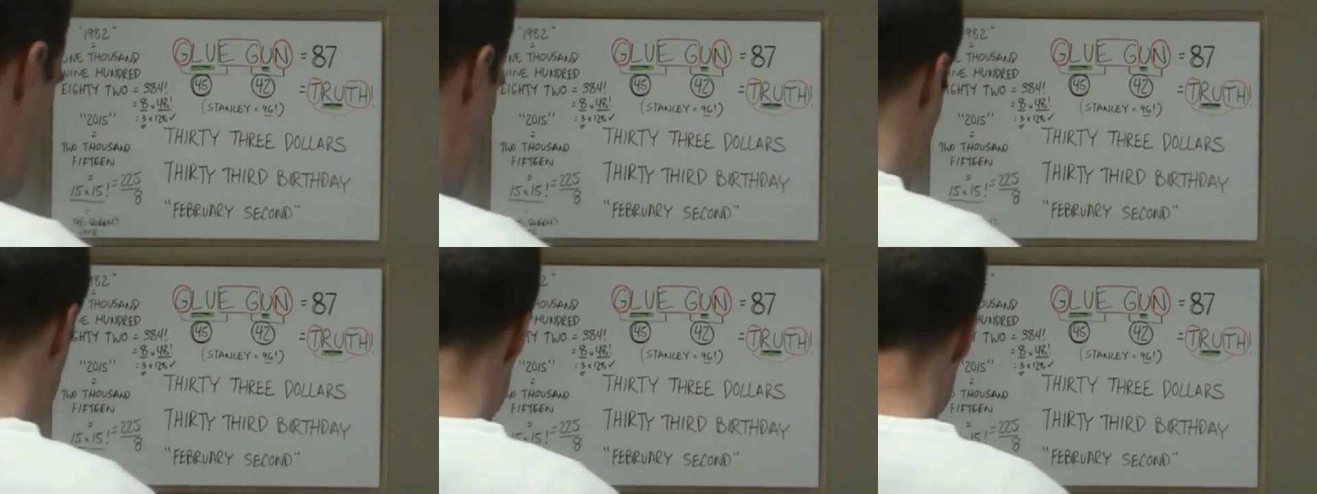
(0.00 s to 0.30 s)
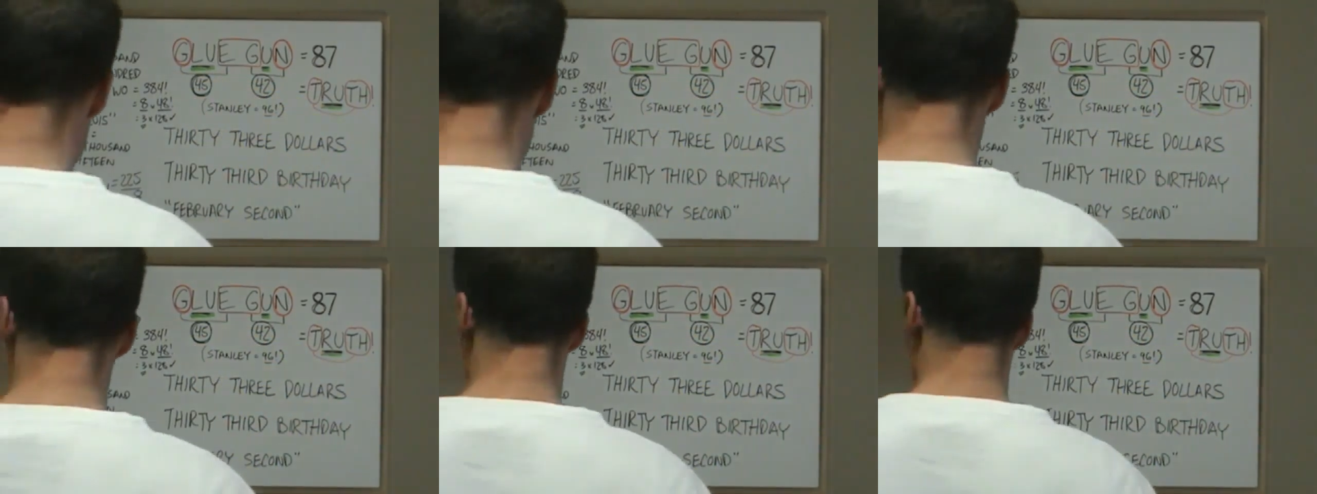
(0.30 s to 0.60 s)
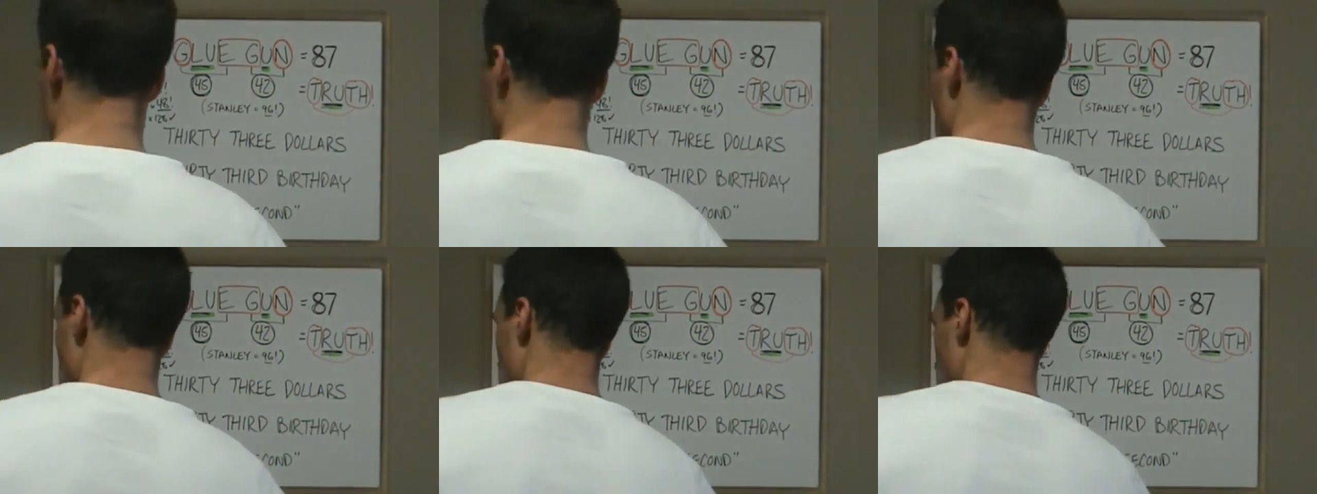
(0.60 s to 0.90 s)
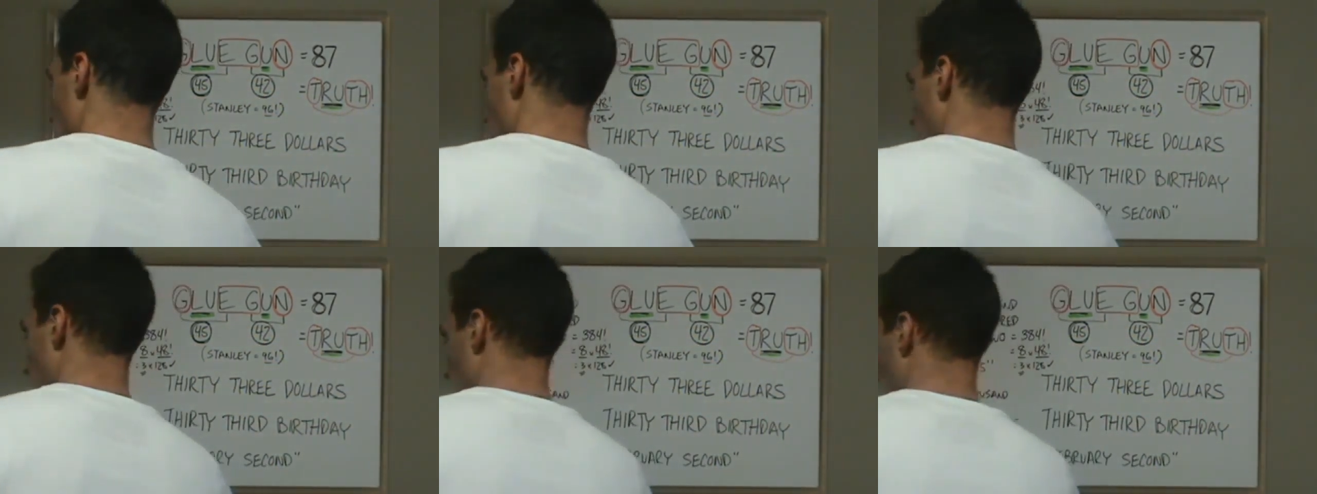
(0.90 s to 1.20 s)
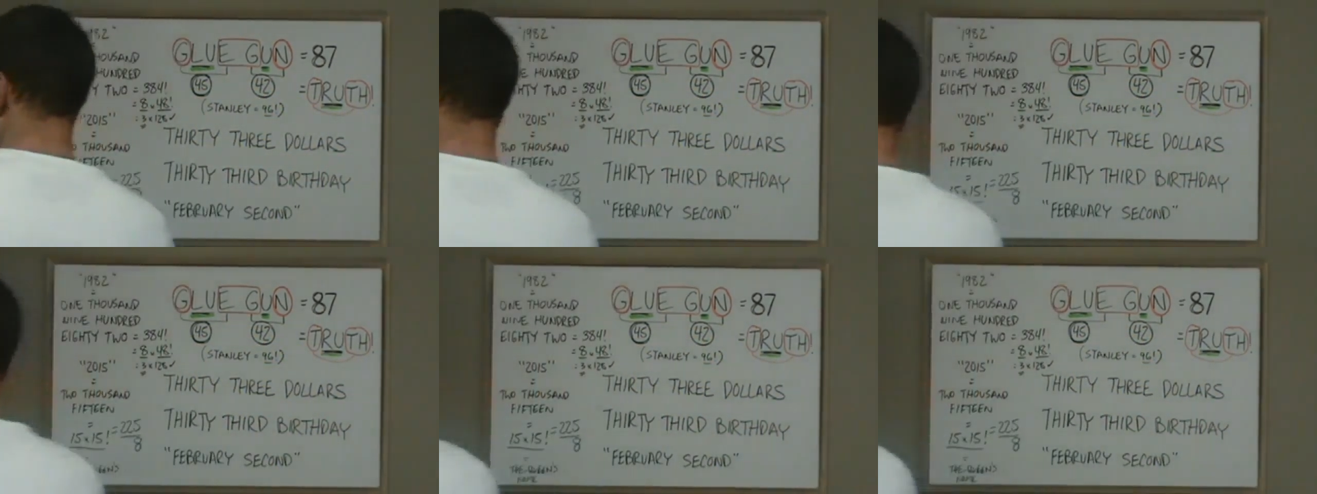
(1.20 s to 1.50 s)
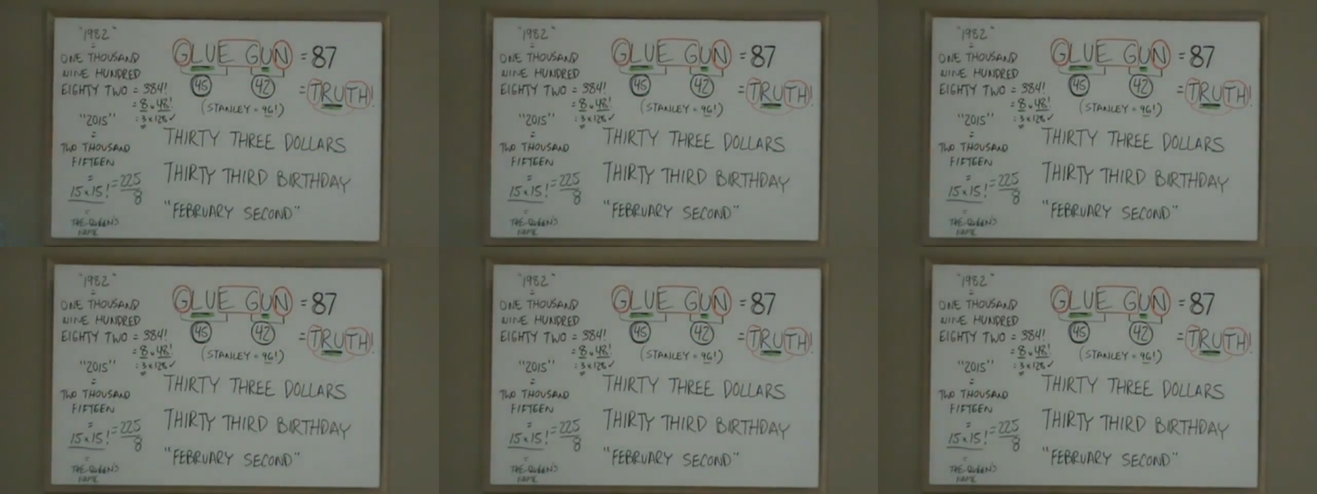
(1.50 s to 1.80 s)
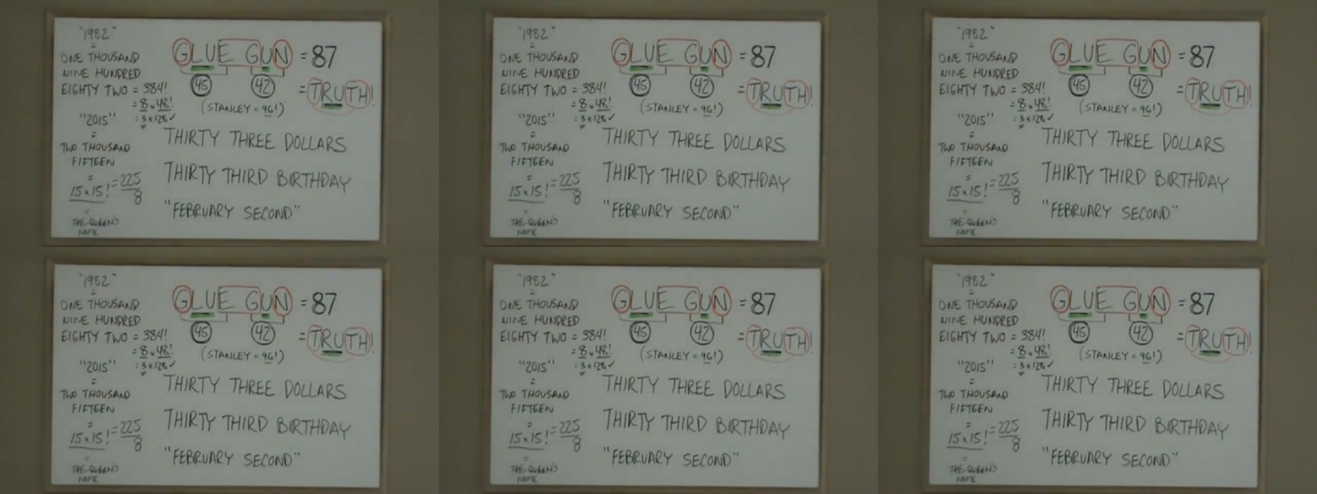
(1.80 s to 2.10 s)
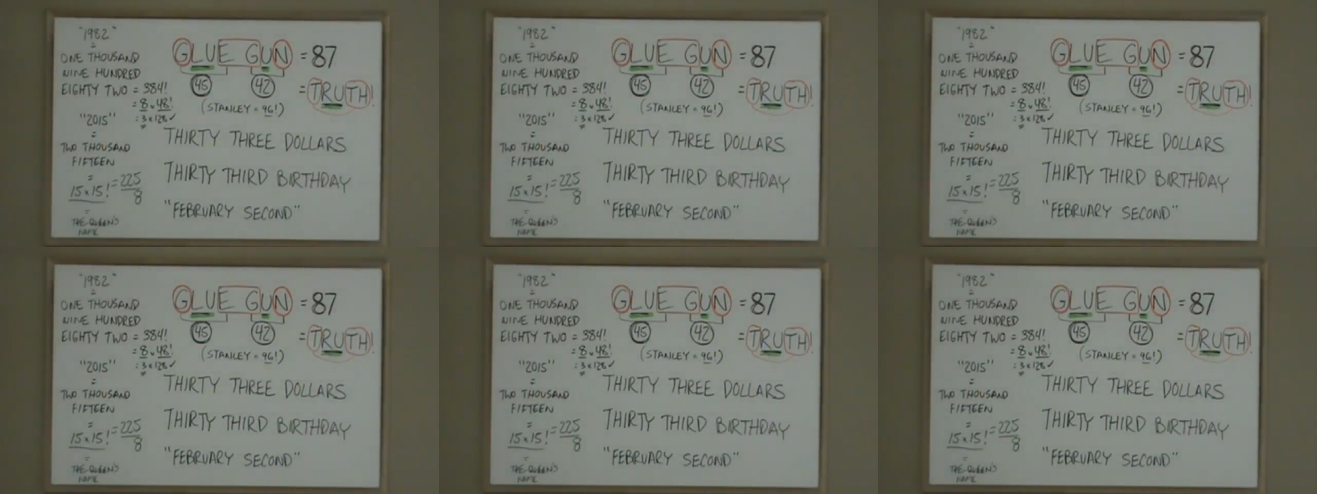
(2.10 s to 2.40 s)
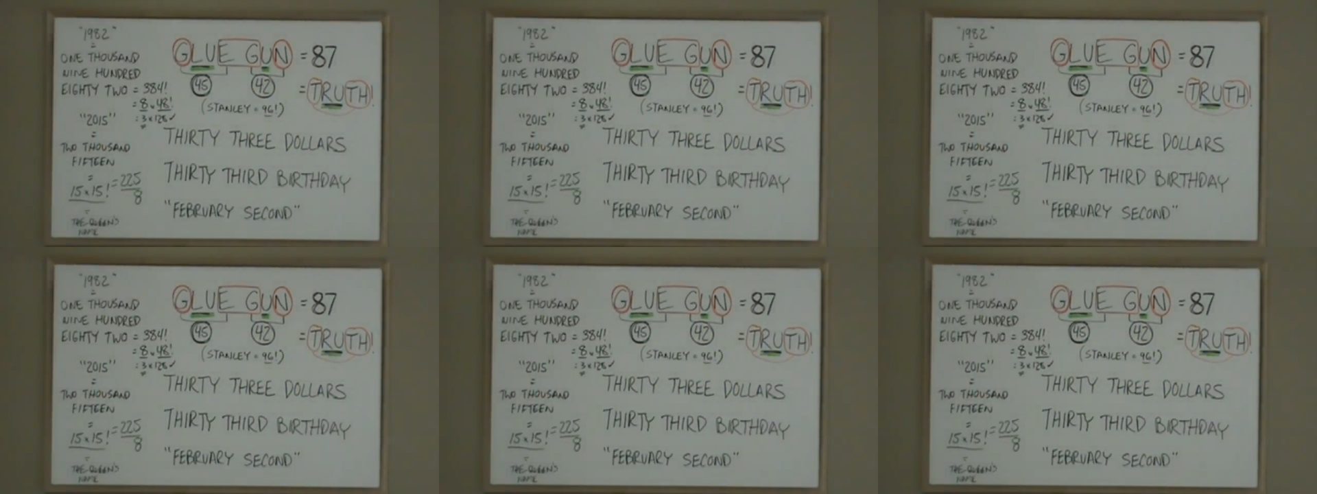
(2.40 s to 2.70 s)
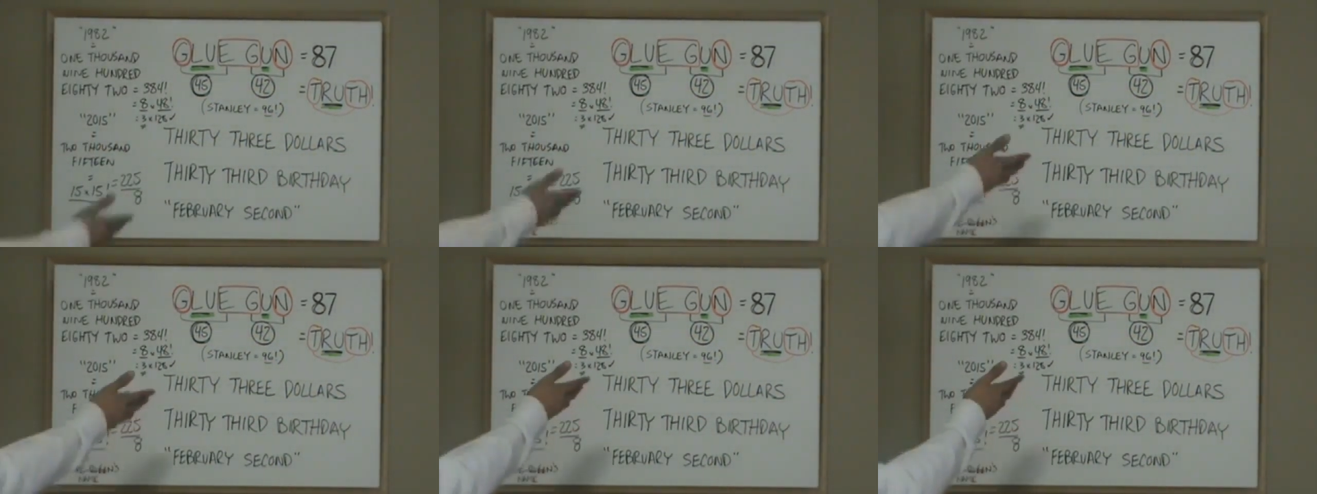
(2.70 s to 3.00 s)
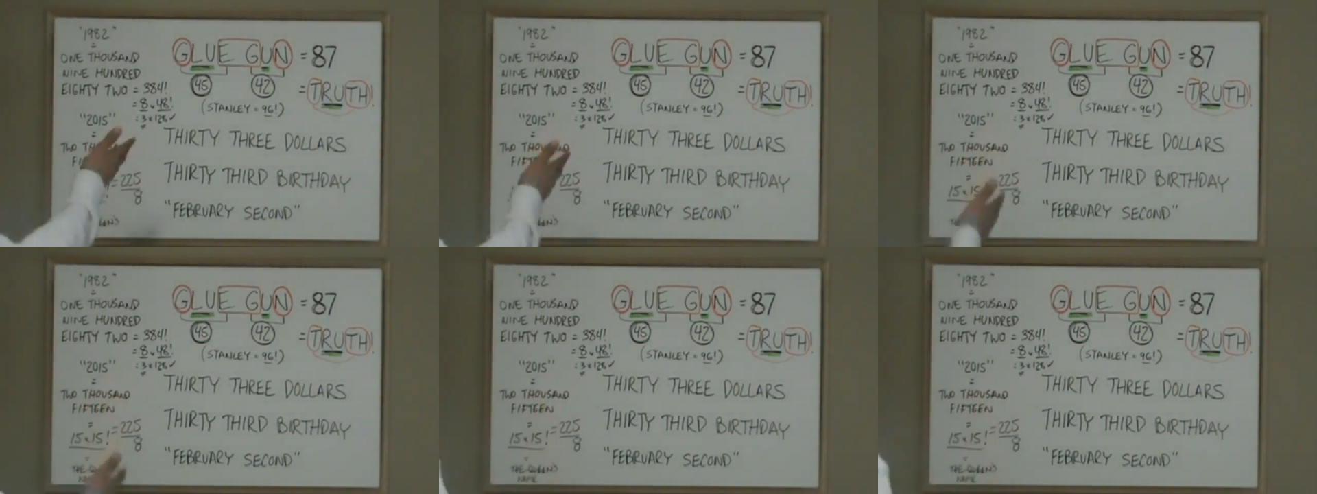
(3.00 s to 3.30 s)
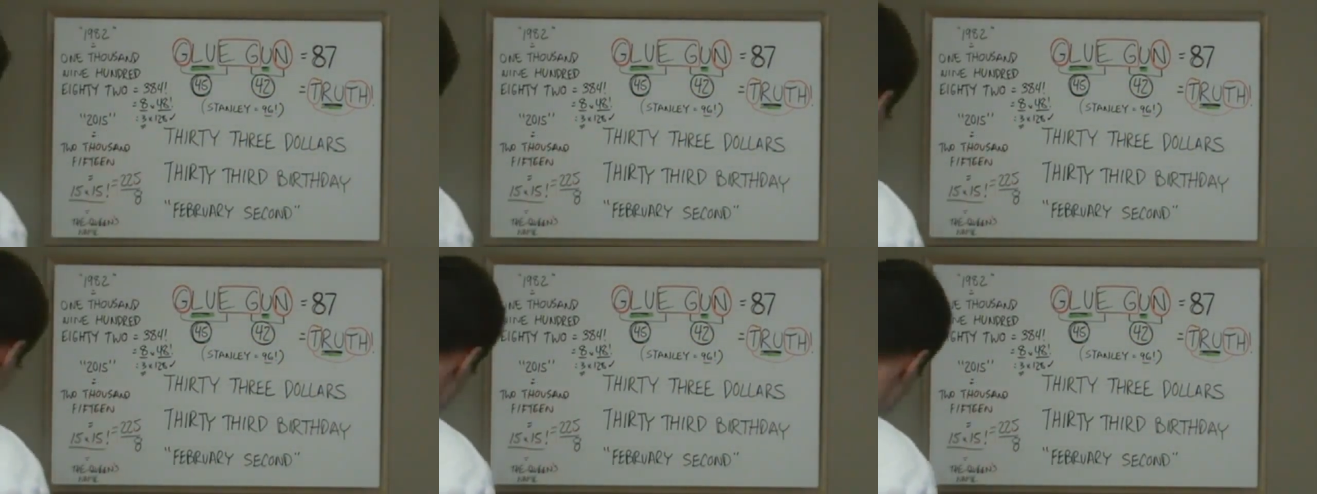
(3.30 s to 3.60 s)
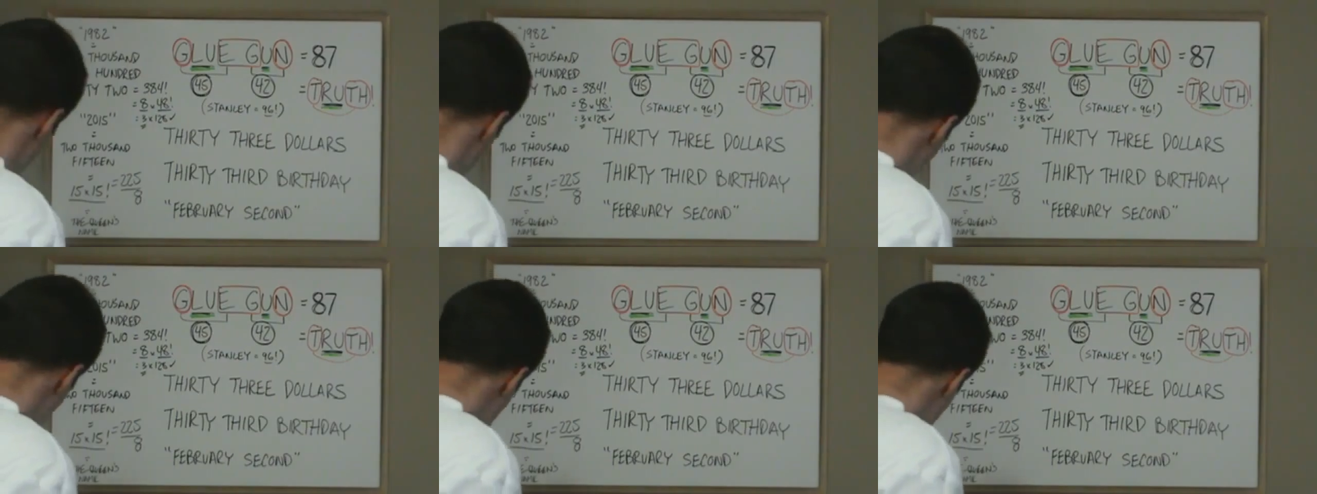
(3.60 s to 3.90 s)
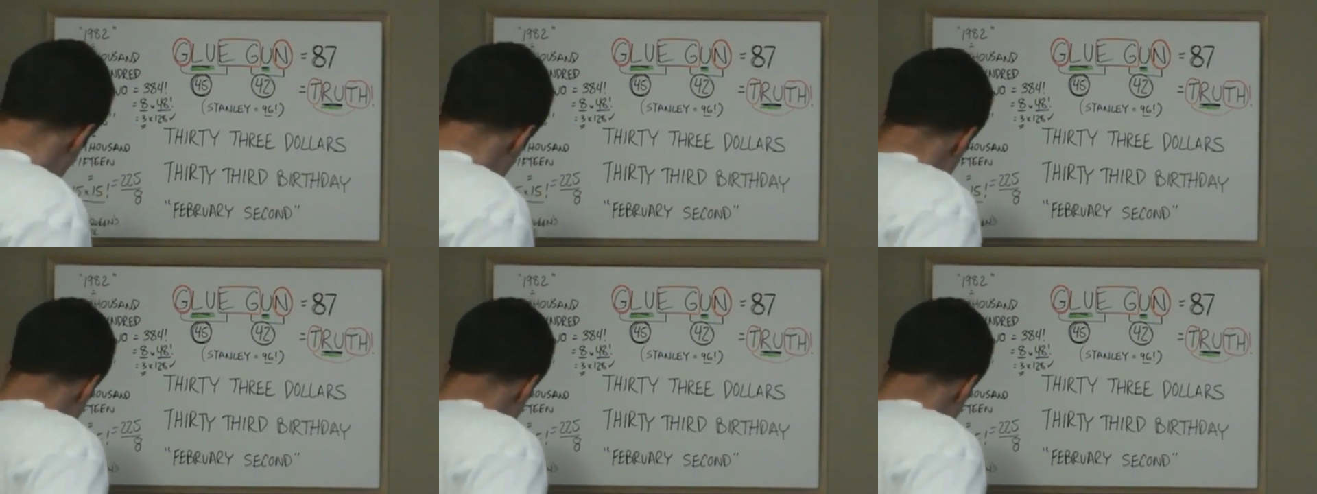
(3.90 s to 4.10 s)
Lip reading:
(no speaker visible)